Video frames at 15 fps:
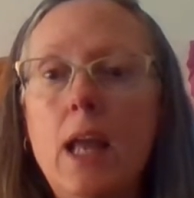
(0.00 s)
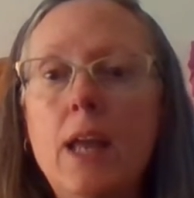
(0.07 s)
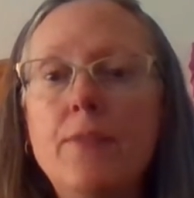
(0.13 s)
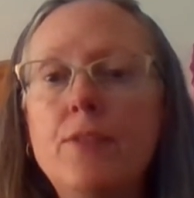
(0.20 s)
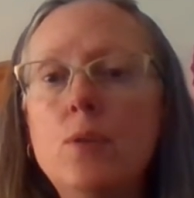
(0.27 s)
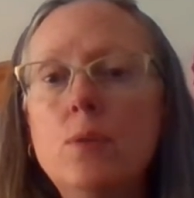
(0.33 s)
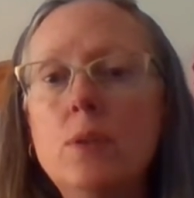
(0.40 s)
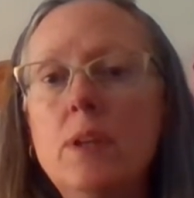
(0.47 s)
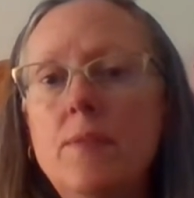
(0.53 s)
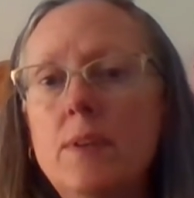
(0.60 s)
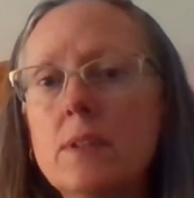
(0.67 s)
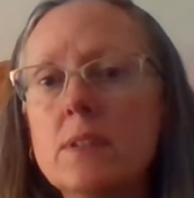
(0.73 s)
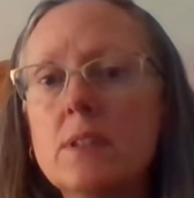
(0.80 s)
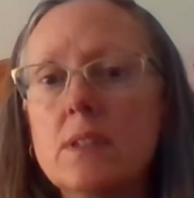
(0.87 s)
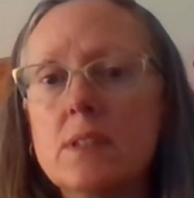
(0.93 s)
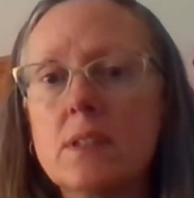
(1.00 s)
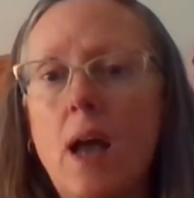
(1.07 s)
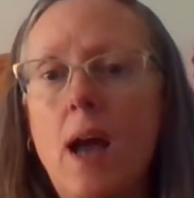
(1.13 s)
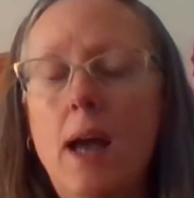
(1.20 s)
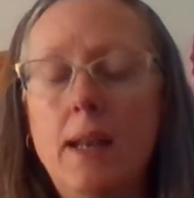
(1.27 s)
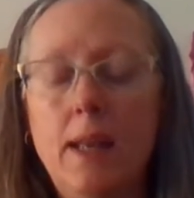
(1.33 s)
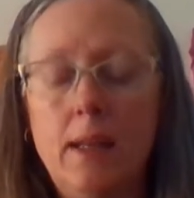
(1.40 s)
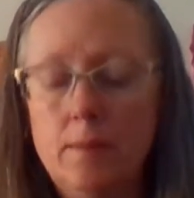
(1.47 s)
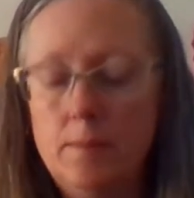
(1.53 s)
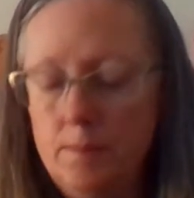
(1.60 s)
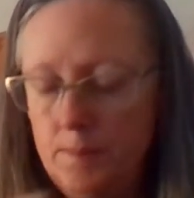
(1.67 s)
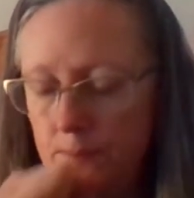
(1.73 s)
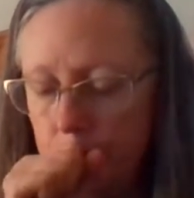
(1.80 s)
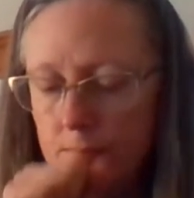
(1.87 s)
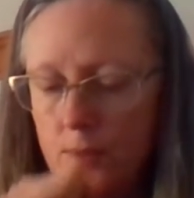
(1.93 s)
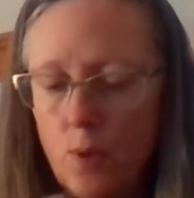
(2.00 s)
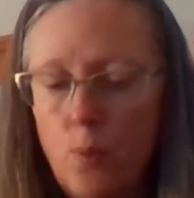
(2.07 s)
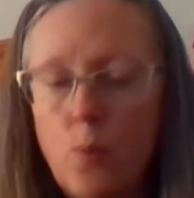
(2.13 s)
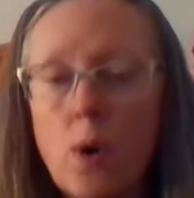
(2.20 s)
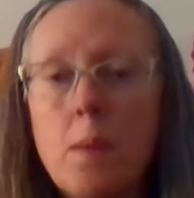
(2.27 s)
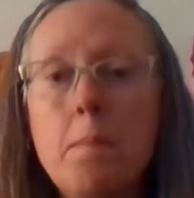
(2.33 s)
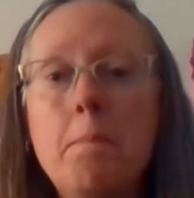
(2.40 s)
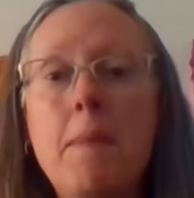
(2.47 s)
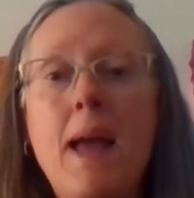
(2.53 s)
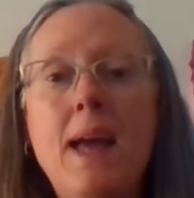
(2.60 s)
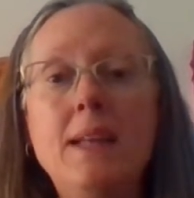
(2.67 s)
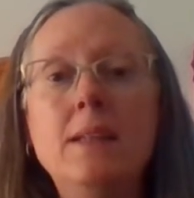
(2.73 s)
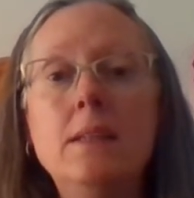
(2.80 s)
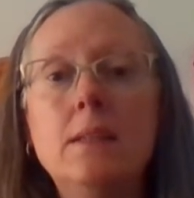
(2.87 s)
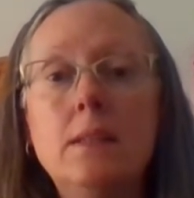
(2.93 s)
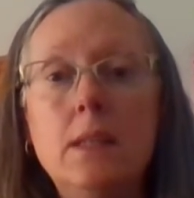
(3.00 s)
if you live in a society where men